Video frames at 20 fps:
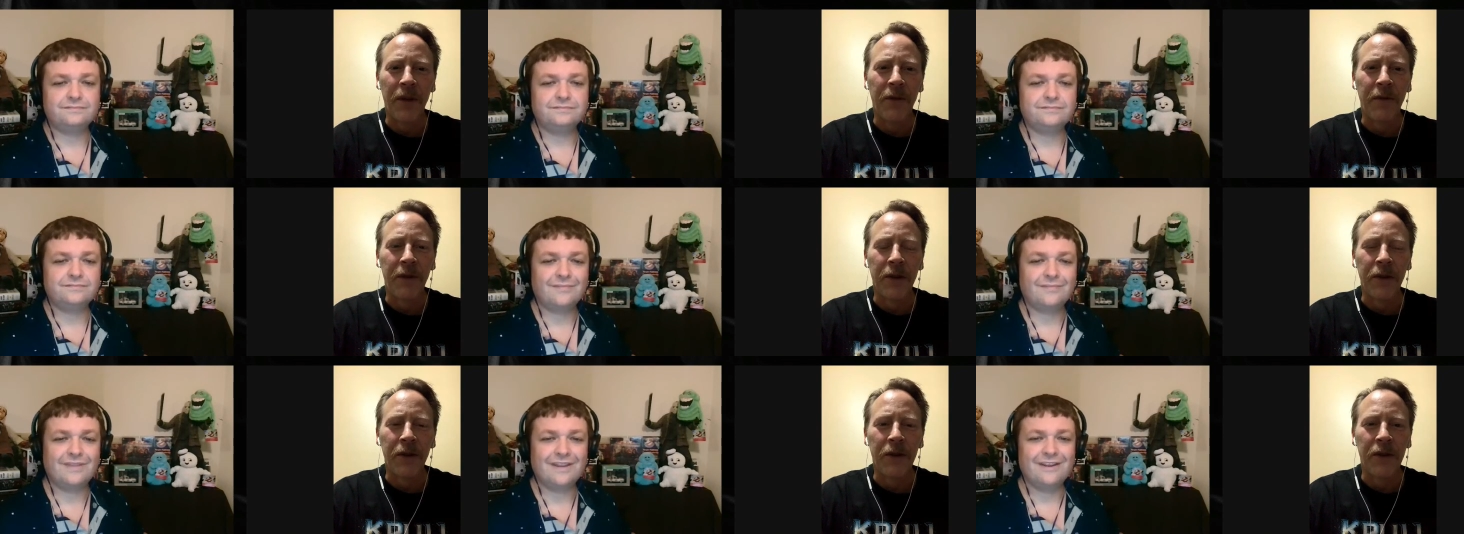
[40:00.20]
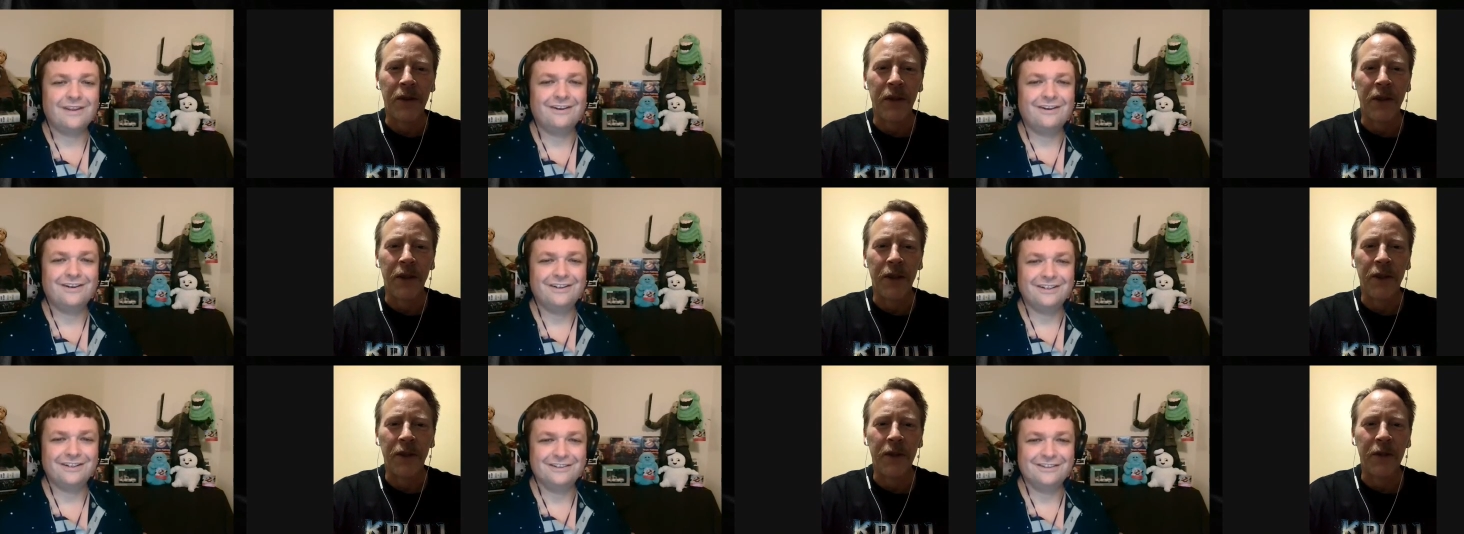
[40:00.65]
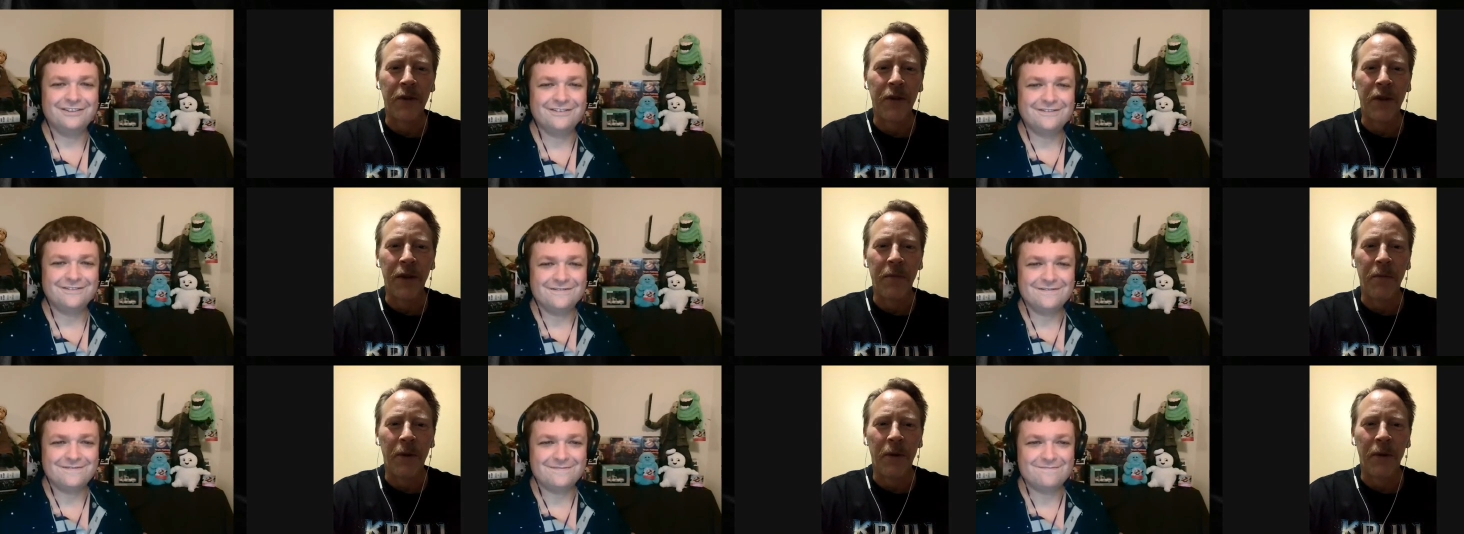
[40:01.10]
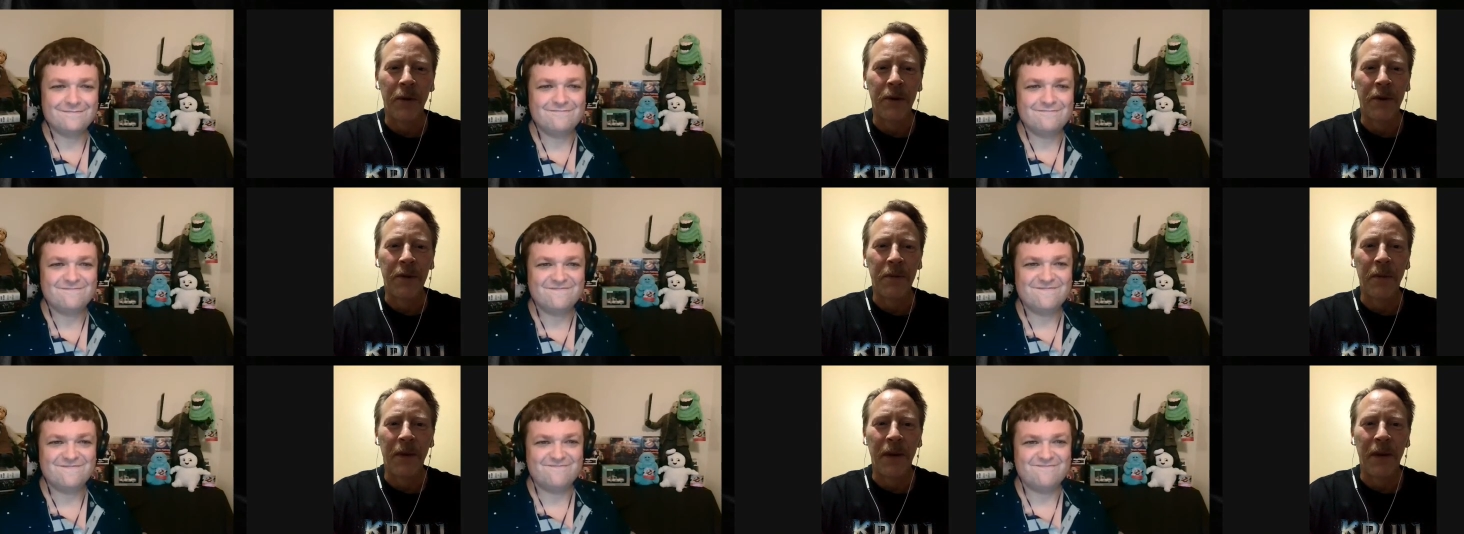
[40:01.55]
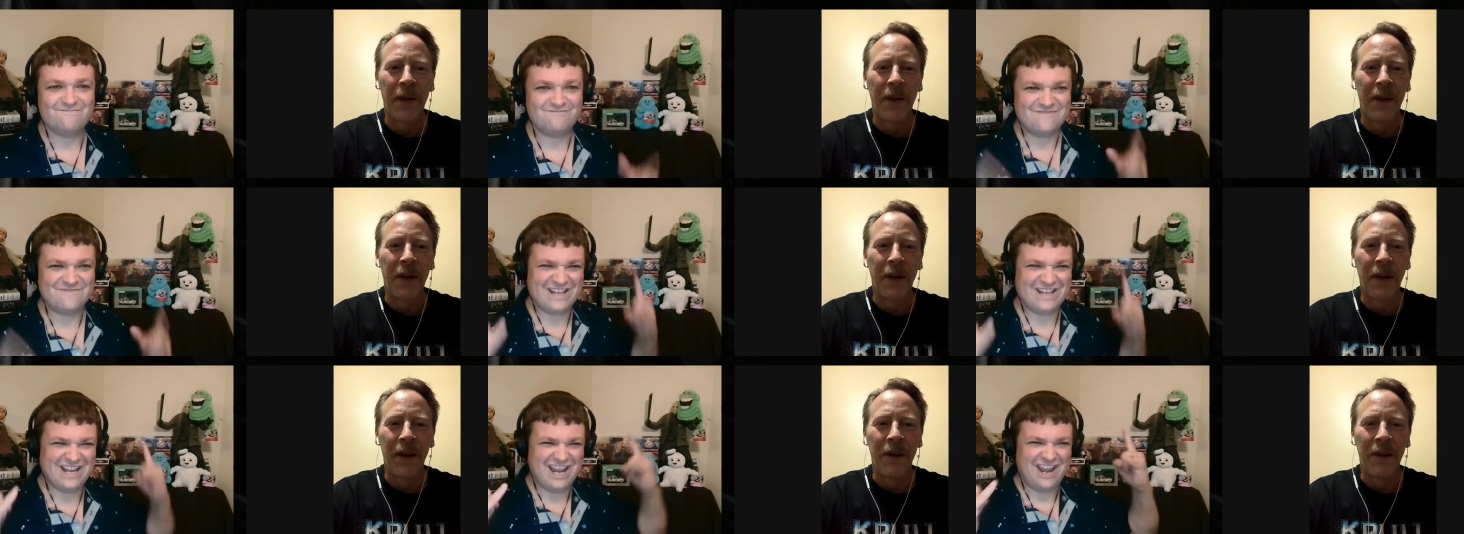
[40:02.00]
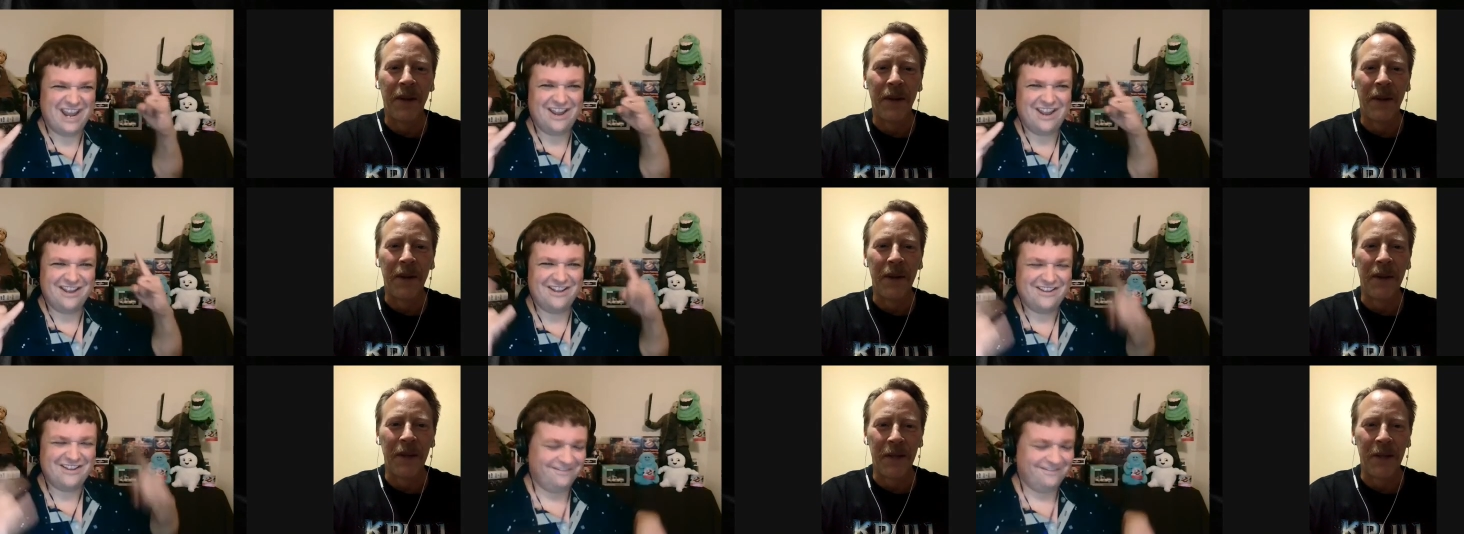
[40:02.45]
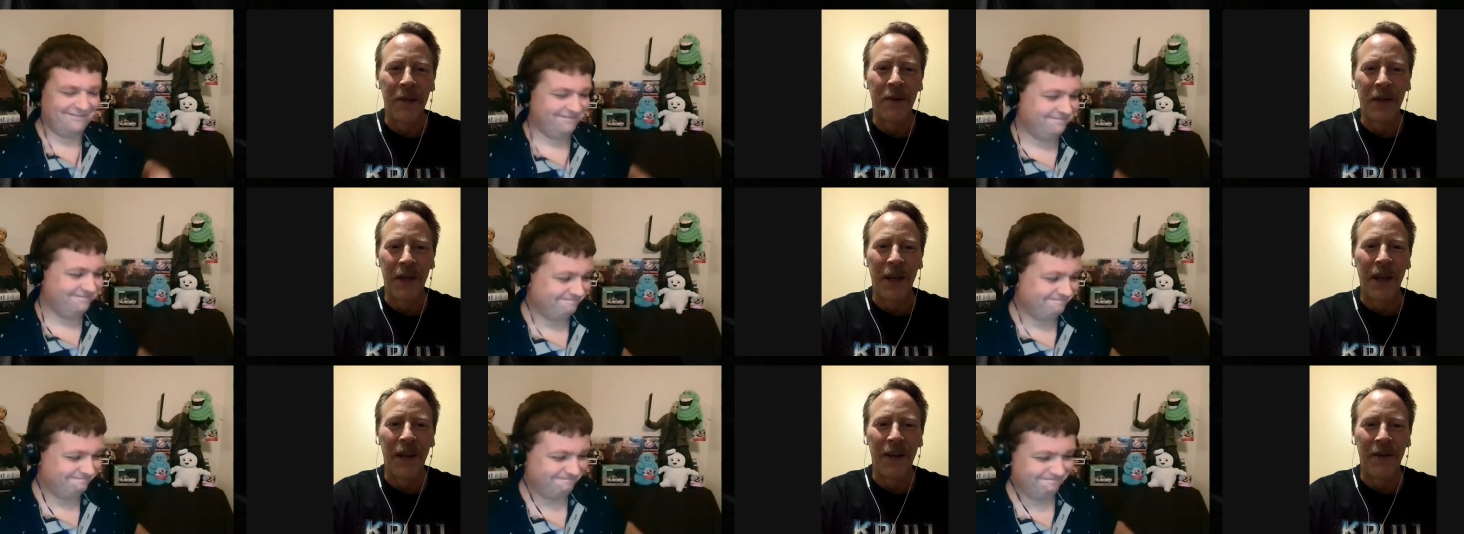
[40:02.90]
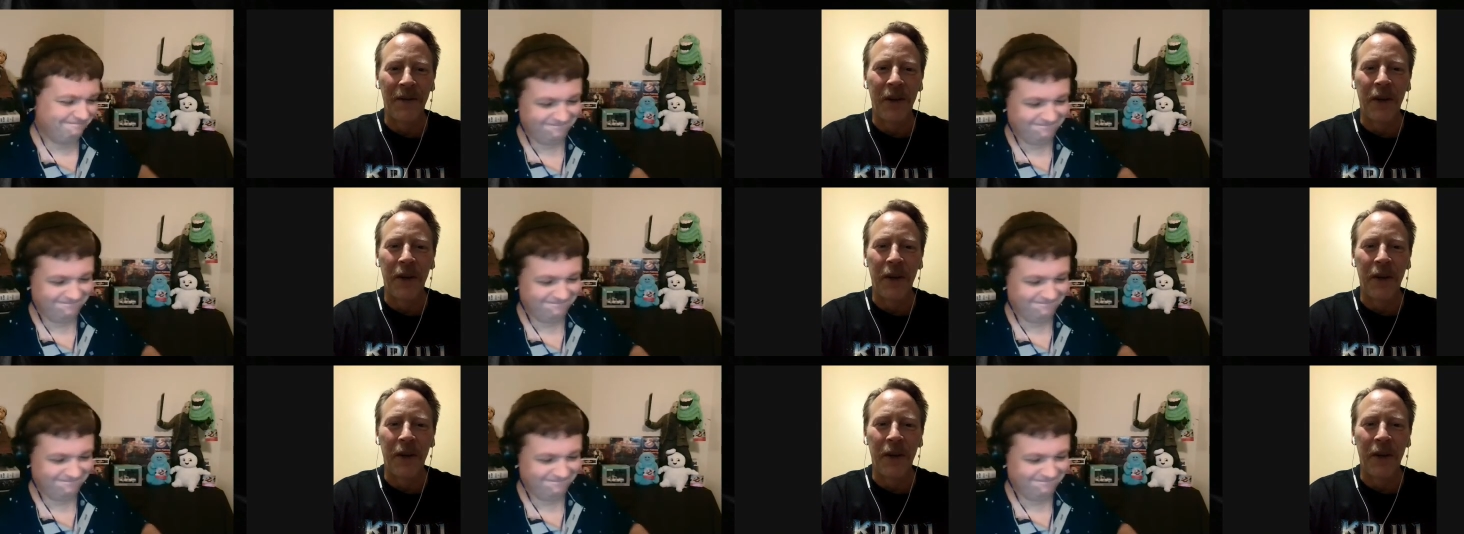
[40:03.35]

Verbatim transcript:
Speaker 1: versus the Extreme Horsemen, and the, the, this was kind of a